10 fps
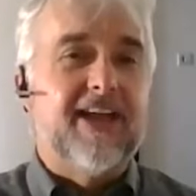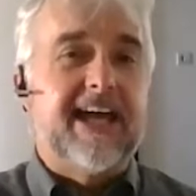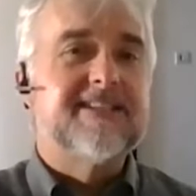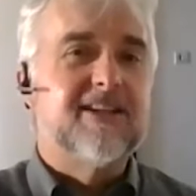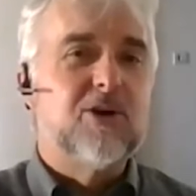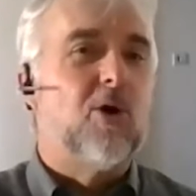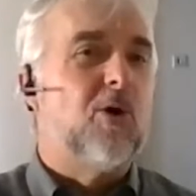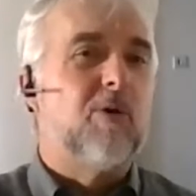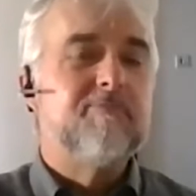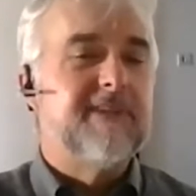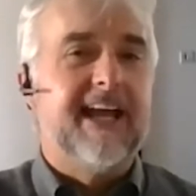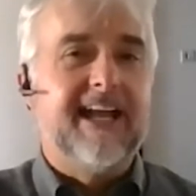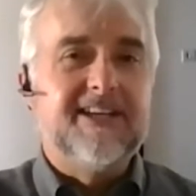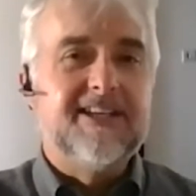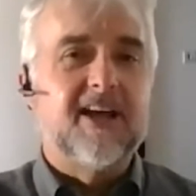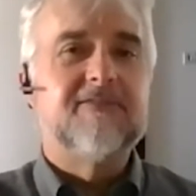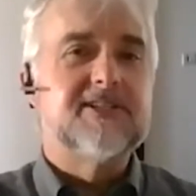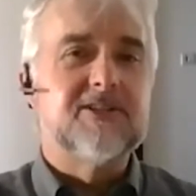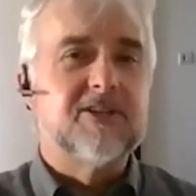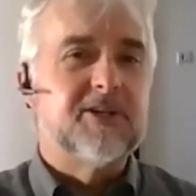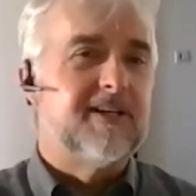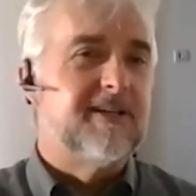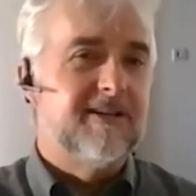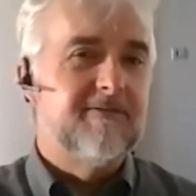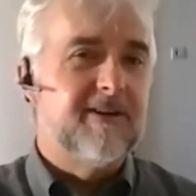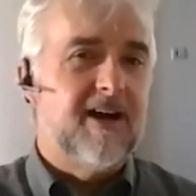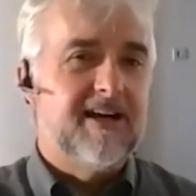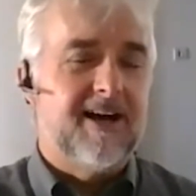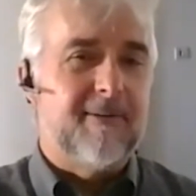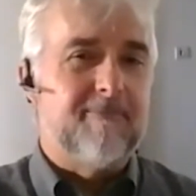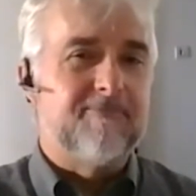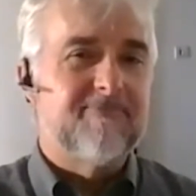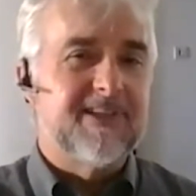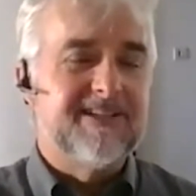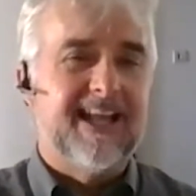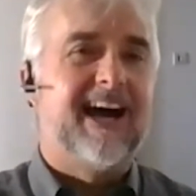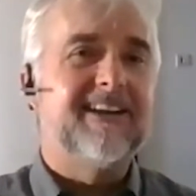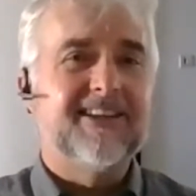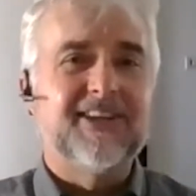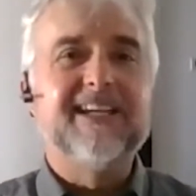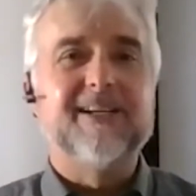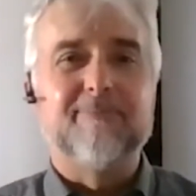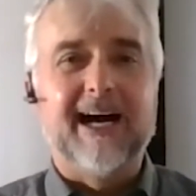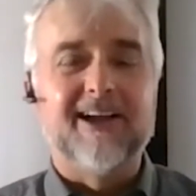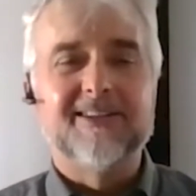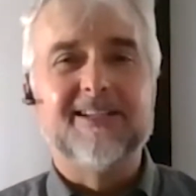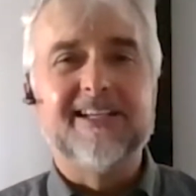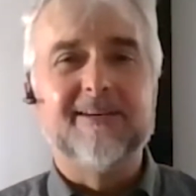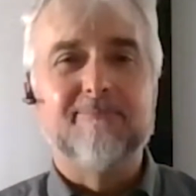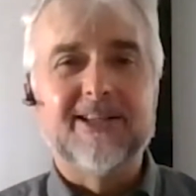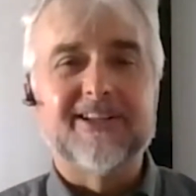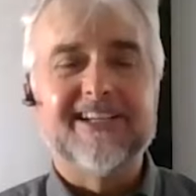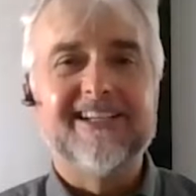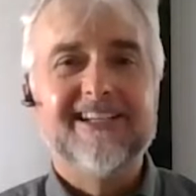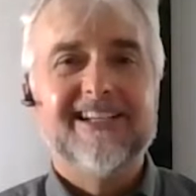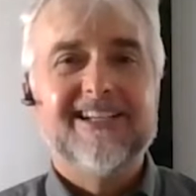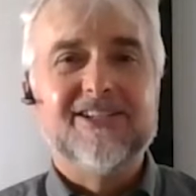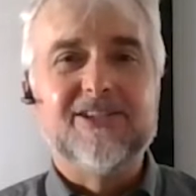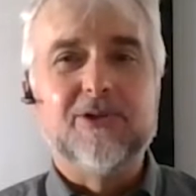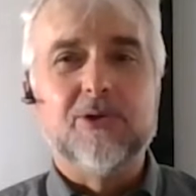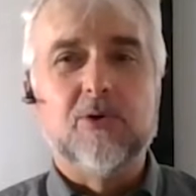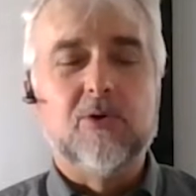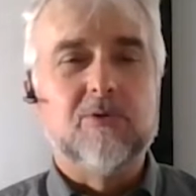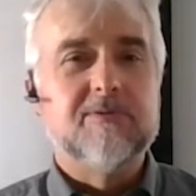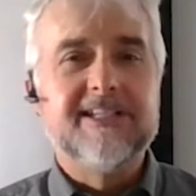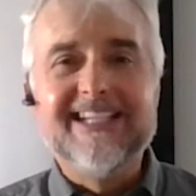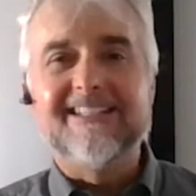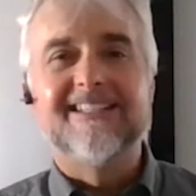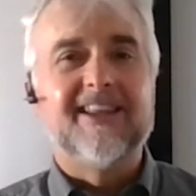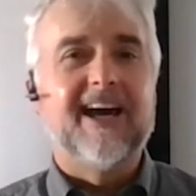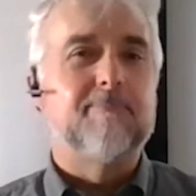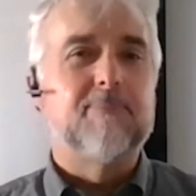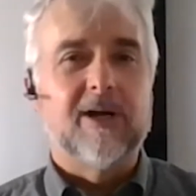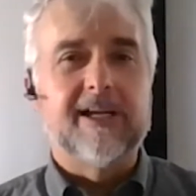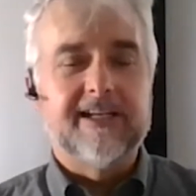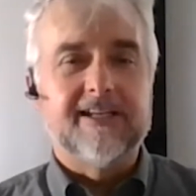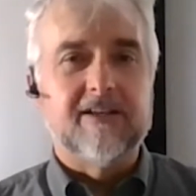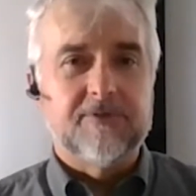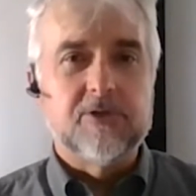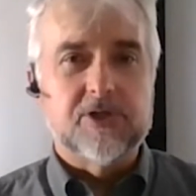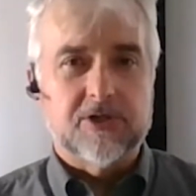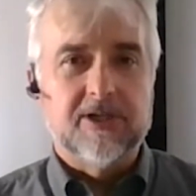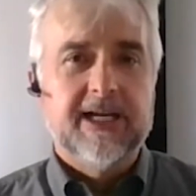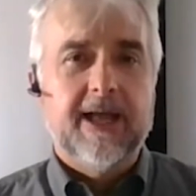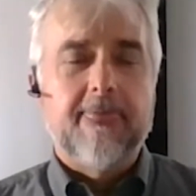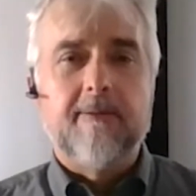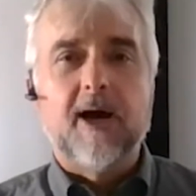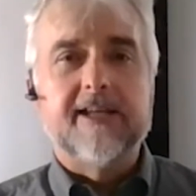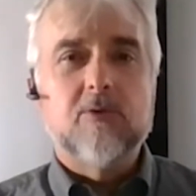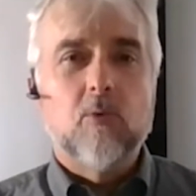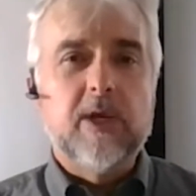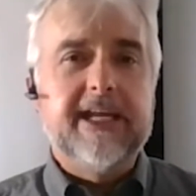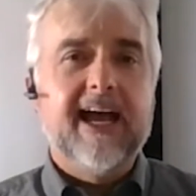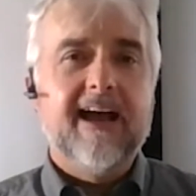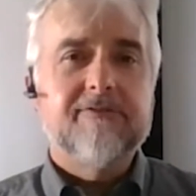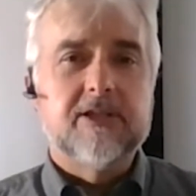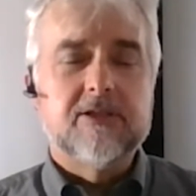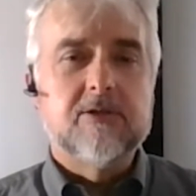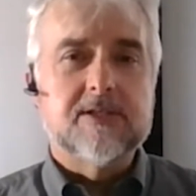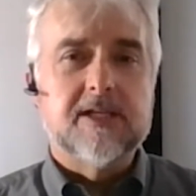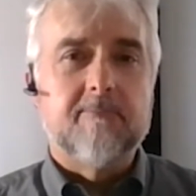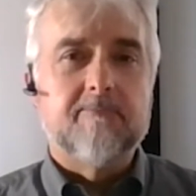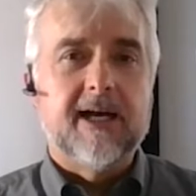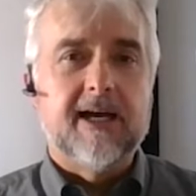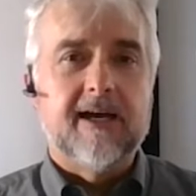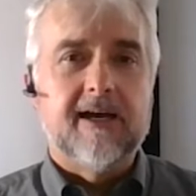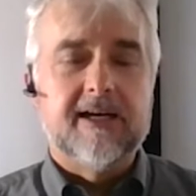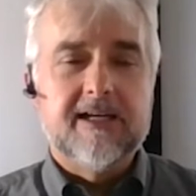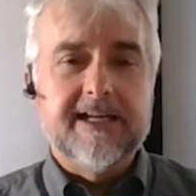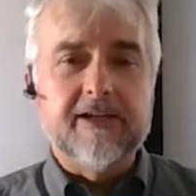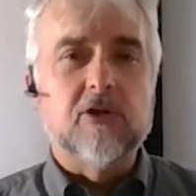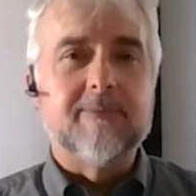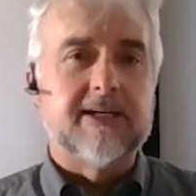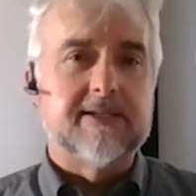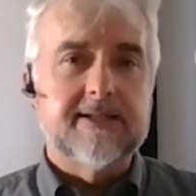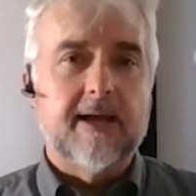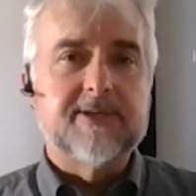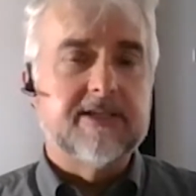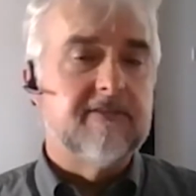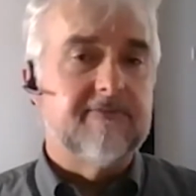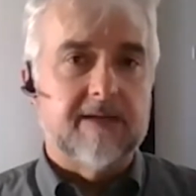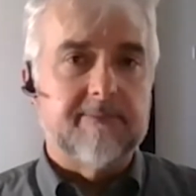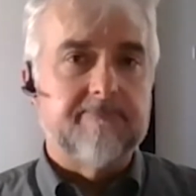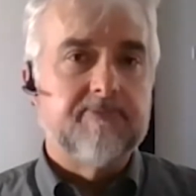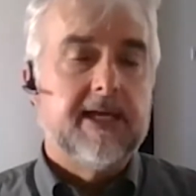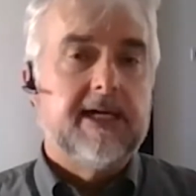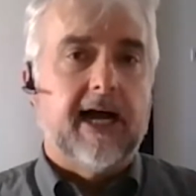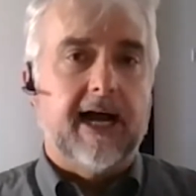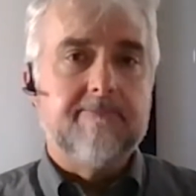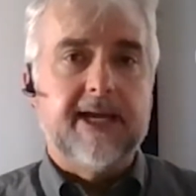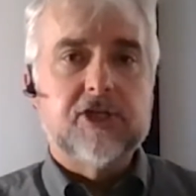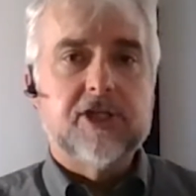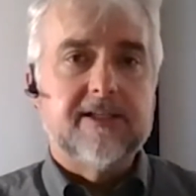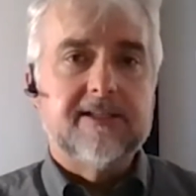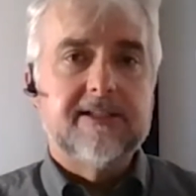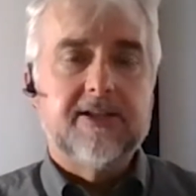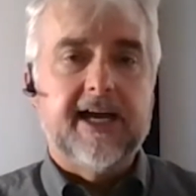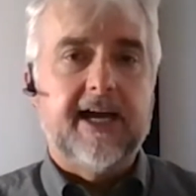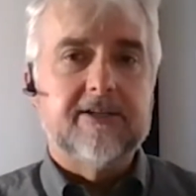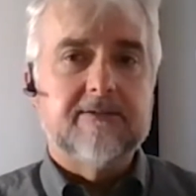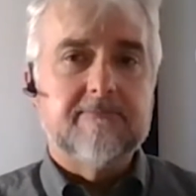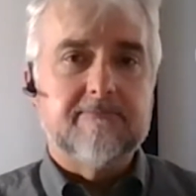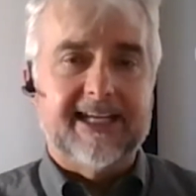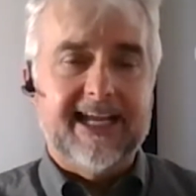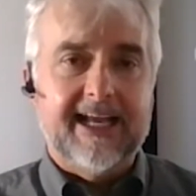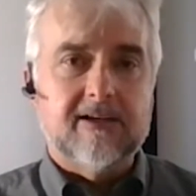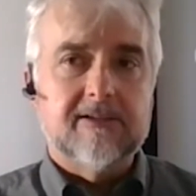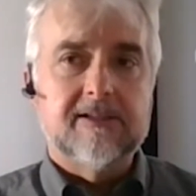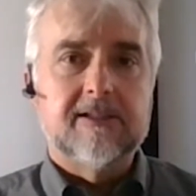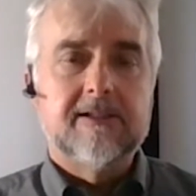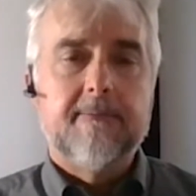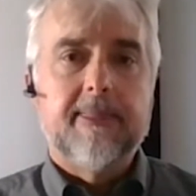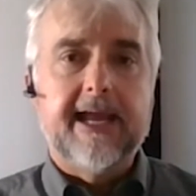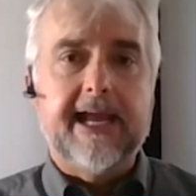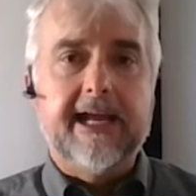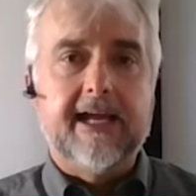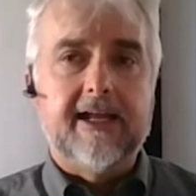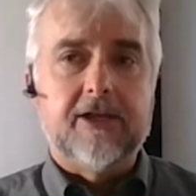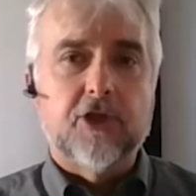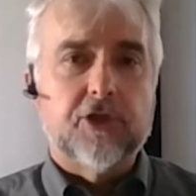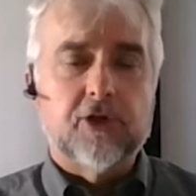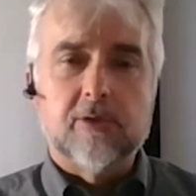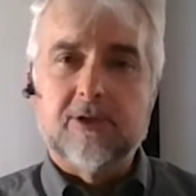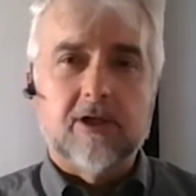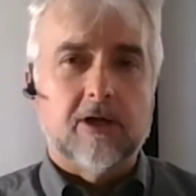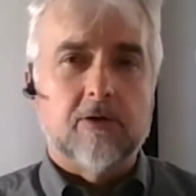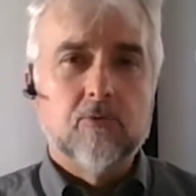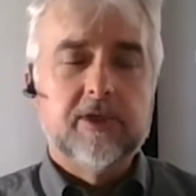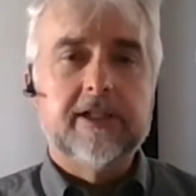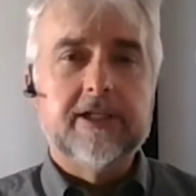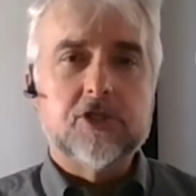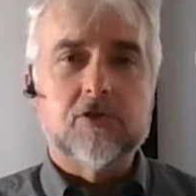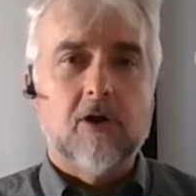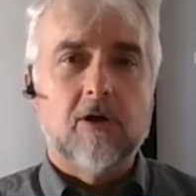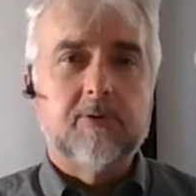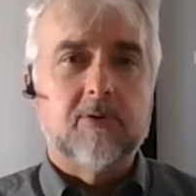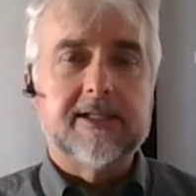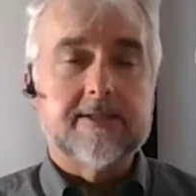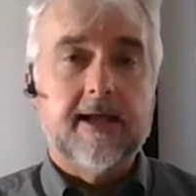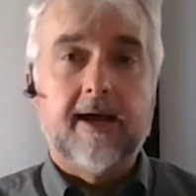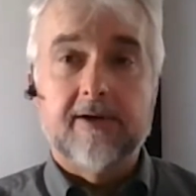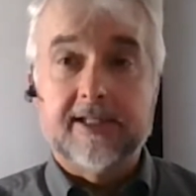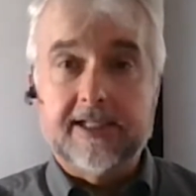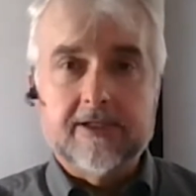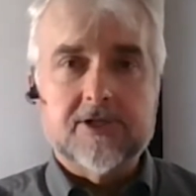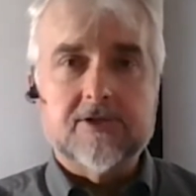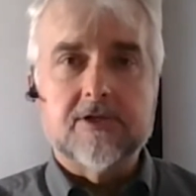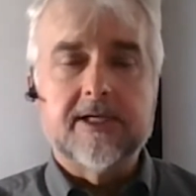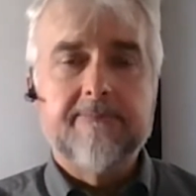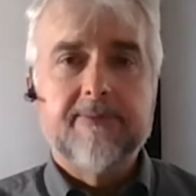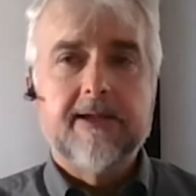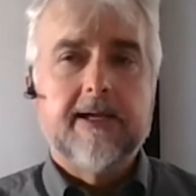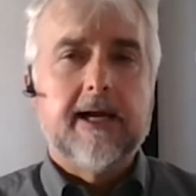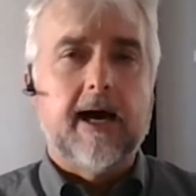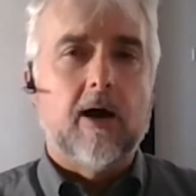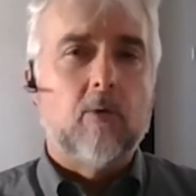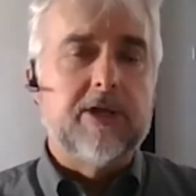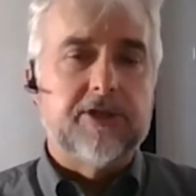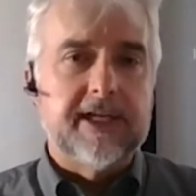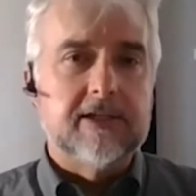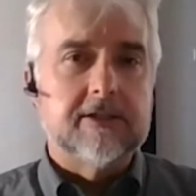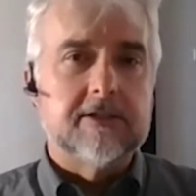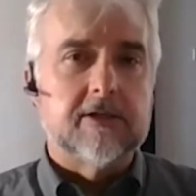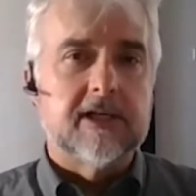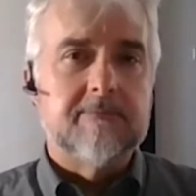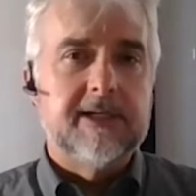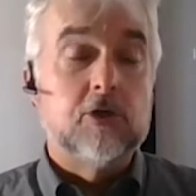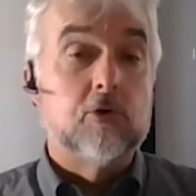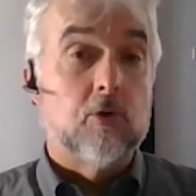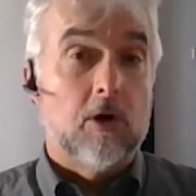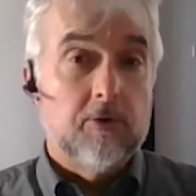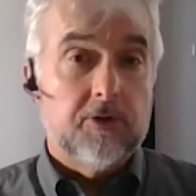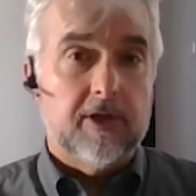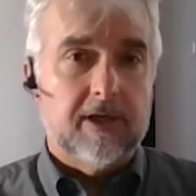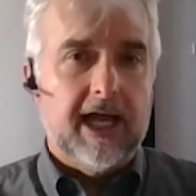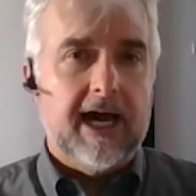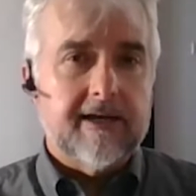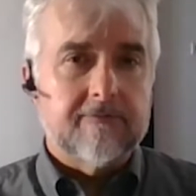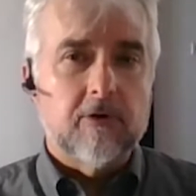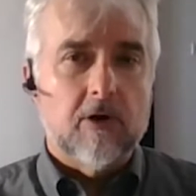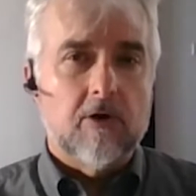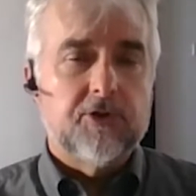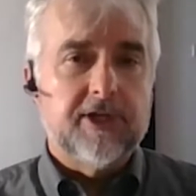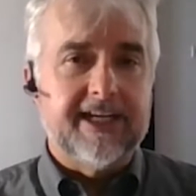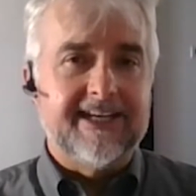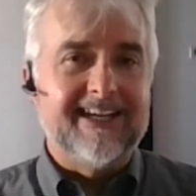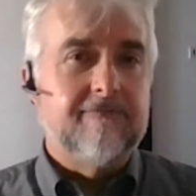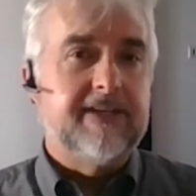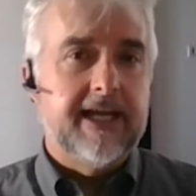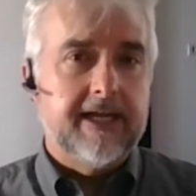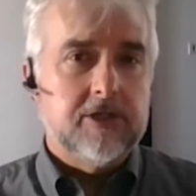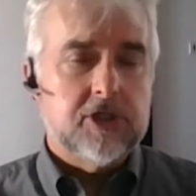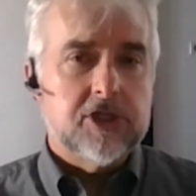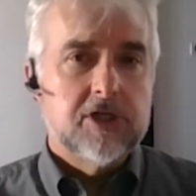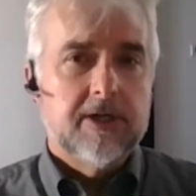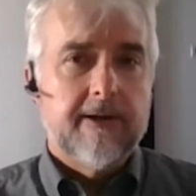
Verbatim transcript: uh, that's the goal. And none of us are going to um, not think about the ability to get to that point in the future. But we have to do some uh, incremental steps in development. I mentioned that mechanical and thermal are really strong points now in the industry. Uh, we think that there can be growth, a lot of growth in NVH